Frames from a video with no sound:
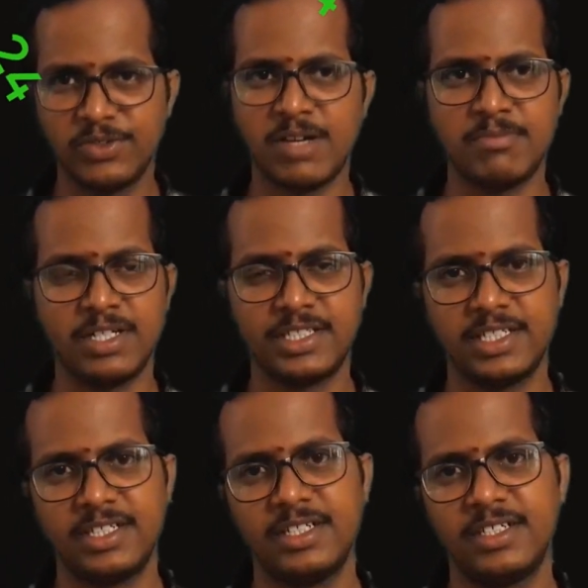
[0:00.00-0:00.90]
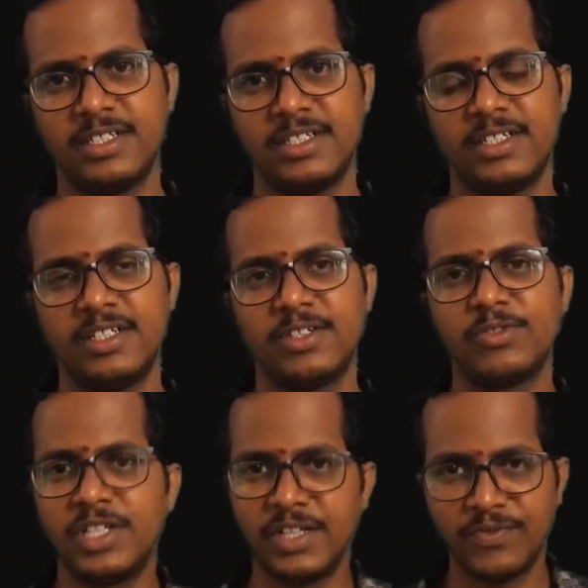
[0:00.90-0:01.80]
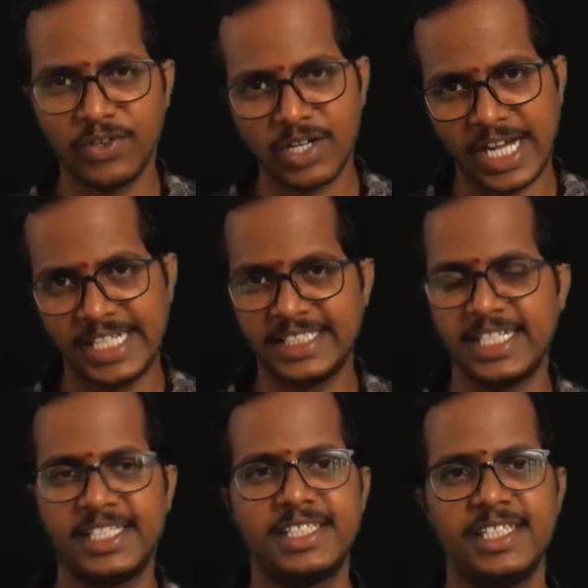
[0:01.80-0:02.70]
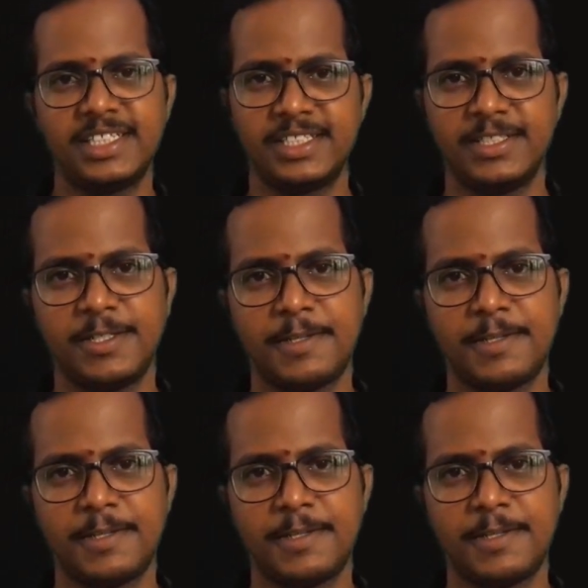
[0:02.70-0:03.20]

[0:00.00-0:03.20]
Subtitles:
numbers, 24 and 36,